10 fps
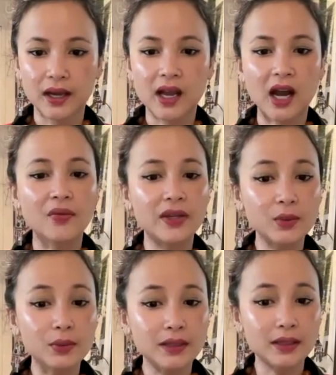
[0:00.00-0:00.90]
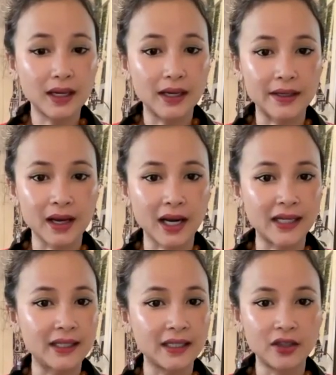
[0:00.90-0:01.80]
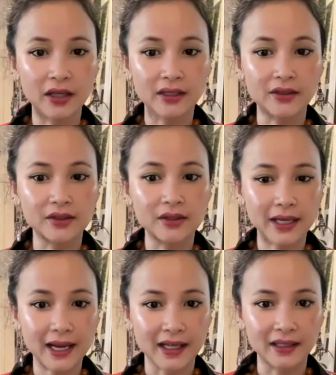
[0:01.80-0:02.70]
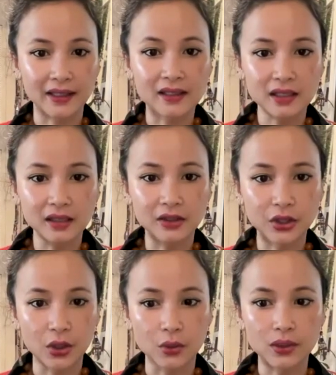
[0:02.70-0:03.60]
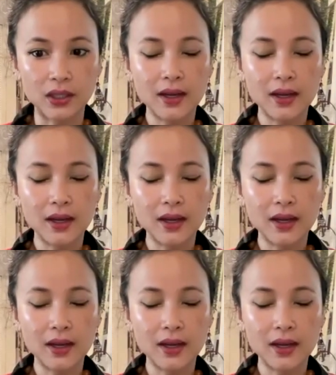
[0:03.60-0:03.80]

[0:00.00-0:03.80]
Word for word: How this was done, I did not understand and still don't,